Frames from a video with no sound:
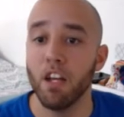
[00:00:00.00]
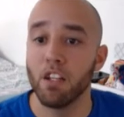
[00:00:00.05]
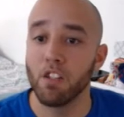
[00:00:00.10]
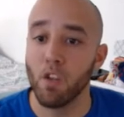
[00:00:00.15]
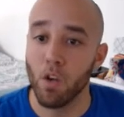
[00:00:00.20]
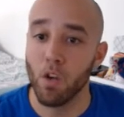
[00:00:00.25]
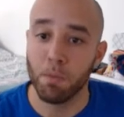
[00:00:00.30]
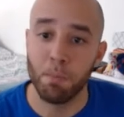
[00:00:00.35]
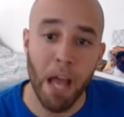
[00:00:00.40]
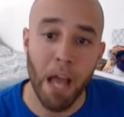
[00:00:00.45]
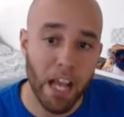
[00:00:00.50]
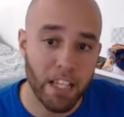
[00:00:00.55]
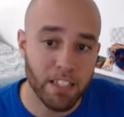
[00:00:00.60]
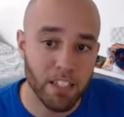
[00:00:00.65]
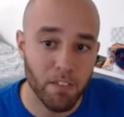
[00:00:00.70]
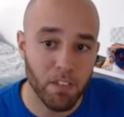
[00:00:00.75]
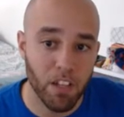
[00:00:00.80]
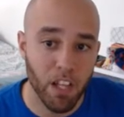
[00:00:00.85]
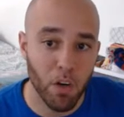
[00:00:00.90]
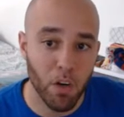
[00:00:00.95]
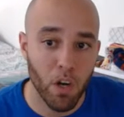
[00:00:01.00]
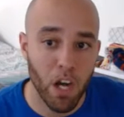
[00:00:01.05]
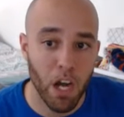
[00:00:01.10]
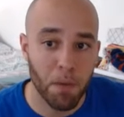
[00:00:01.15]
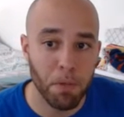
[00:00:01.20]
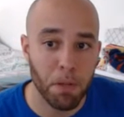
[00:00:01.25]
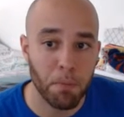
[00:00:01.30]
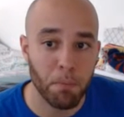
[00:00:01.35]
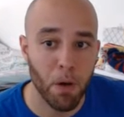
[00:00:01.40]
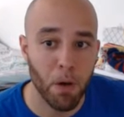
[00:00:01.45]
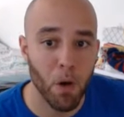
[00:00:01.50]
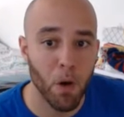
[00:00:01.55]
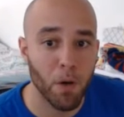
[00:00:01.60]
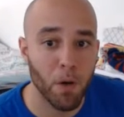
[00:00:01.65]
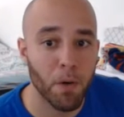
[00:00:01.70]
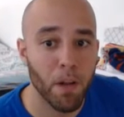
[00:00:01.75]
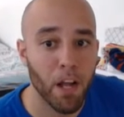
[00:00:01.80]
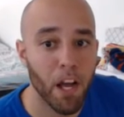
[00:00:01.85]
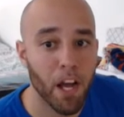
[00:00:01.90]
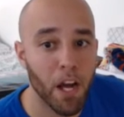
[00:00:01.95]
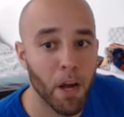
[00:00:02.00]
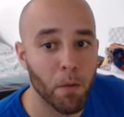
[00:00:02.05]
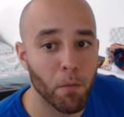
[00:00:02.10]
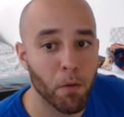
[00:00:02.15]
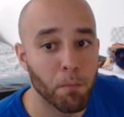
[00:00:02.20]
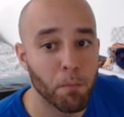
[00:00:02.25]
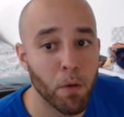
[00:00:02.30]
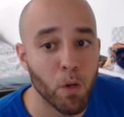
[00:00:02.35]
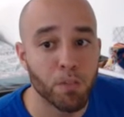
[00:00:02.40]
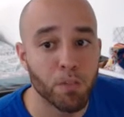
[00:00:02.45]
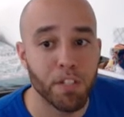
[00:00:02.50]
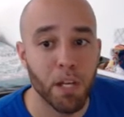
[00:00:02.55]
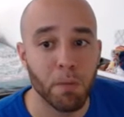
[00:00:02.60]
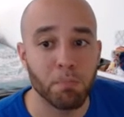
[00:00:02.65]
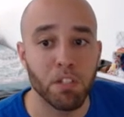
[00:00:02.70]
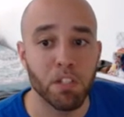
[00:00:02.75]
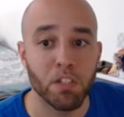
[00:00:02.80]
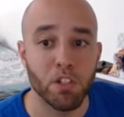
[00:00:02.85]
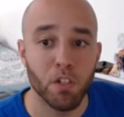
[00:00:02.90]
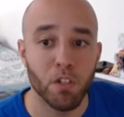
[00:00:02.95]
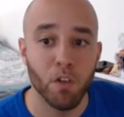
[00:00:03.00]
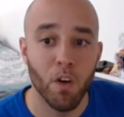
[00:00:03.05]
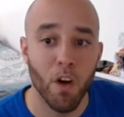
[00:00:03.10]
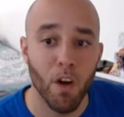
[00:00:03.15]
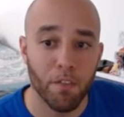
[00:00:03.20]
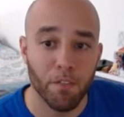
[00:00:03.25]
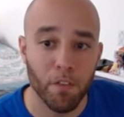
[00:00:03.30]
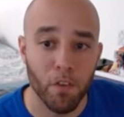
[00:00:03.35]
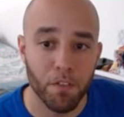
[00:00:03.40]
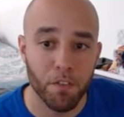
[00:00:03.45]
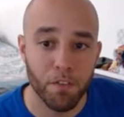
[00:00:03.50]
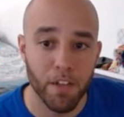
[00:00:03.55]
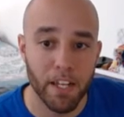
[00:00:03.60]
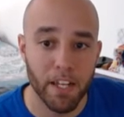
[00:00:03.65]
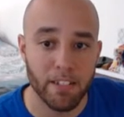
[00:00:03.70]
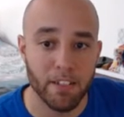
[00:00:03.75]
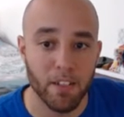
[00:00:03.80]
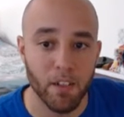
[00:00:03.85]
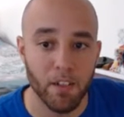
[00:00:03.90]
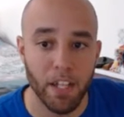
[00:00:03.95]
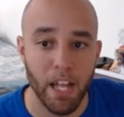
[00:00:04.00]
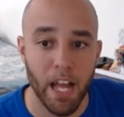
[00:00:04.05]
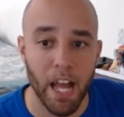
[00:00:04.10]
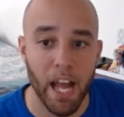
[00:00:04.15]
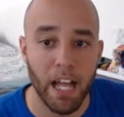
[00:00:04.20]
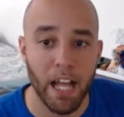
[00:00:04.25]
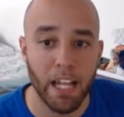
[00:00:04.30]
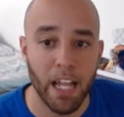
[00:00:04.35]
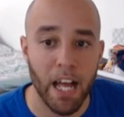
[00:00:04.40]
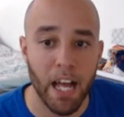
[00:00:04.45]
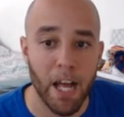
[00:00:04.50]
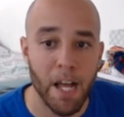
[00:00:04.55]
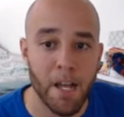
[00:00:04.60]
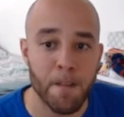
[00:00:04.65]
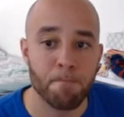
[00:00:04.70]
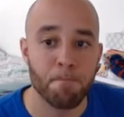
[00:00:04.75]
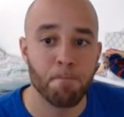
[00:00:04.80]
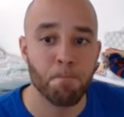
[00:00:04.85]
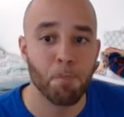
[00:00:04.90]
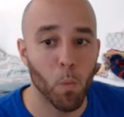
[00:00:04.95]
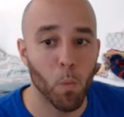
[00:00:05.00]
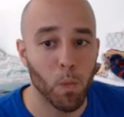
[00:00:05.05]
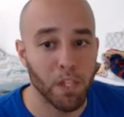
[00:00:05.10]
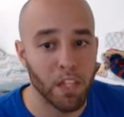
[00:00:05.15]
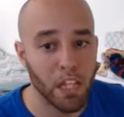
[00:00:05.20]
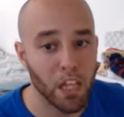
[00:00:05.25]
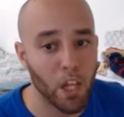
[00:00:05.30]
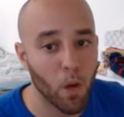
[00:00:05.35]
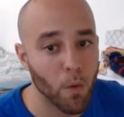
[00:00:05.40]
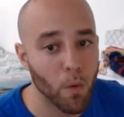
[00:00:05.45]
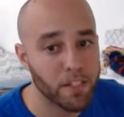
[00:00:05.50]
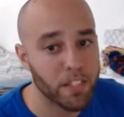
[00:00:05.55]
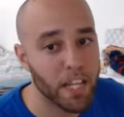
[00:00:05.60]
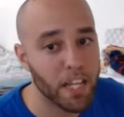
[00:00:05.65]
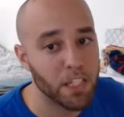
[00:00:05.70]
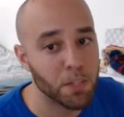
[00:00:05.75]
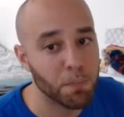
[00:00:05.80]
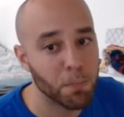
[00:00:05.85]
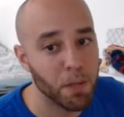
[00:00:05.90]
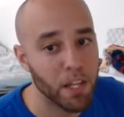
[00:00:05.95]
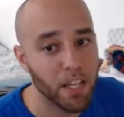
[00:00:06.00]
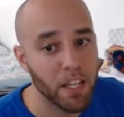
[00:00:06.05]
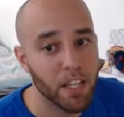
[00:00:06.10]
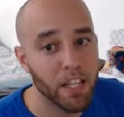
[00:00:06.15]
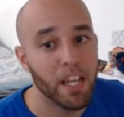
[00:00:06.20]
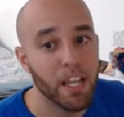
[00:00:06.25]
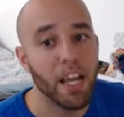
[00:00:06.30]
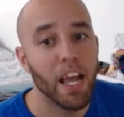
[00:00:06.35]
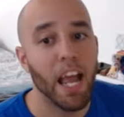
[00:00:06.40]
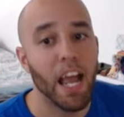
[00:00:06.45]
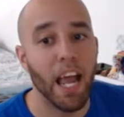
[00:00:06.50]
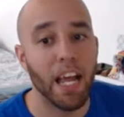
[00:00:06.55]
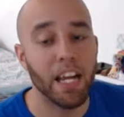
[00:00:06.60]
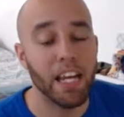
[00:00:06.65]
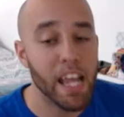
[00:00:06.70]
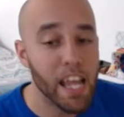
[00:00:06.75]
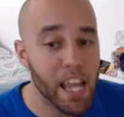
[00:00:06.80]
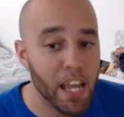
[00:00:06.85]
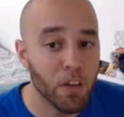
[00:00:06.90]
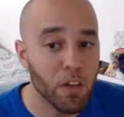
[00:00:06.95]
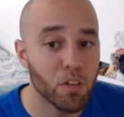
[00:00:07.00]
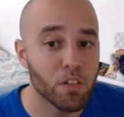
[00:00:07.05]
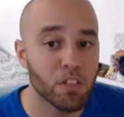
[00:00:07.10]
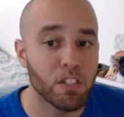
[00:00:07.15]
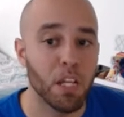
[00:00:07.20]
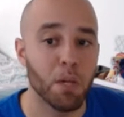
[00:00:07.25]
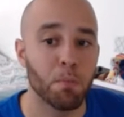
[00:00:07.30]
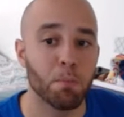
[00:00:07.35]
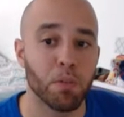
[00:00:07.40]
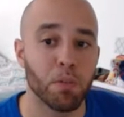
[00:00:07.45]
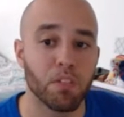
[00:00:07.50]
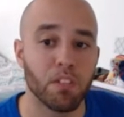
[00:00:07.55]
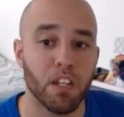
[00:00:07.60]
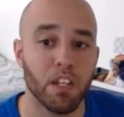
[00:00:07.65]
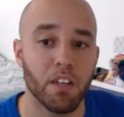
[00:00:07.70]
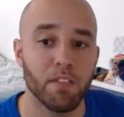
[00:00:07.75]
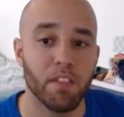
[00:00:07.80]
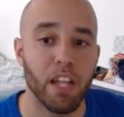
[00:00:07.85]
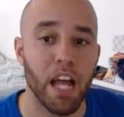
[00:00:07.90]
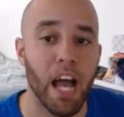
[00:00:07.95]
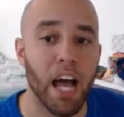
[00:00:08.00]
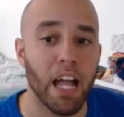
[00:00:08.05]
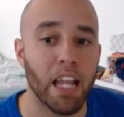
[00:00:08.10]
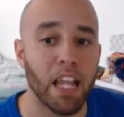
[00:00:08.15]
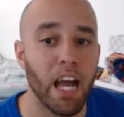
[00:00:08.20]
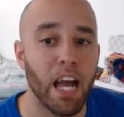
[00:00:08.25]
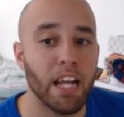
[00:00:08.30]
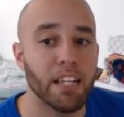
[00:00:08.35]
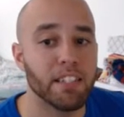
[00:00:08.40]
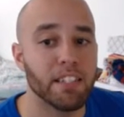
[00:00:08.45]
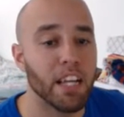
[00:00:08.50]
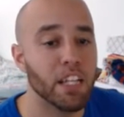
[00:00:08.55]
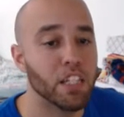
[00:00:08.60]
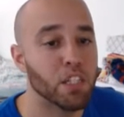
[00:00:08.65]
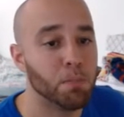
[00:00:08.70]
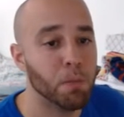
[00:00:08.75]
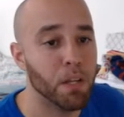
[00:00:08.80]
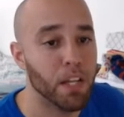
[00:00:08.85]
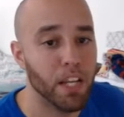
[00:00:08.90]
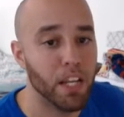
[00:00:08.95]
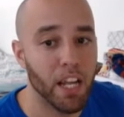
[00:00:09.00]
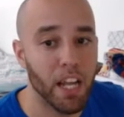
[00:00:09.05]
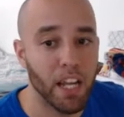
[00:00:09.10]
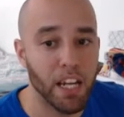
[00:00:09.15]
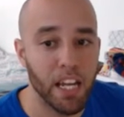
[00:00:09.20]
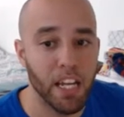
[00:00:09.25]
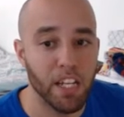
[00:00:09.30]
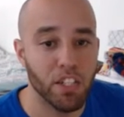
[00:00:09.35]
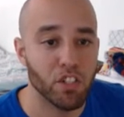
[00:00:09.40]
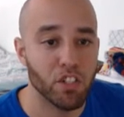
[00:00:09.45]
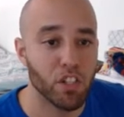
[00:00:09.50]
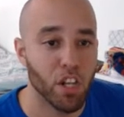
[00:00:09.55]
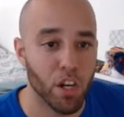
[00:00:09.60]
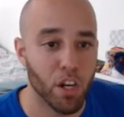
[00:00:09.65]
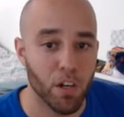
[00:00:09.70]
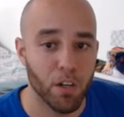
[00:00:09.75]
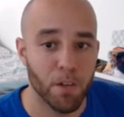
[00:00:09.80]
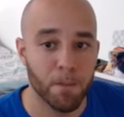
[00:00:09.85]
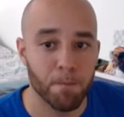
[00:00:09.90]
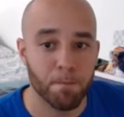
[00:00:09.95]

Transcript: So his passive, Little Hummingbird, removes up to 2 harmful effects on the ally with the lowest HP and heals 10% of the ally's HP in each turn.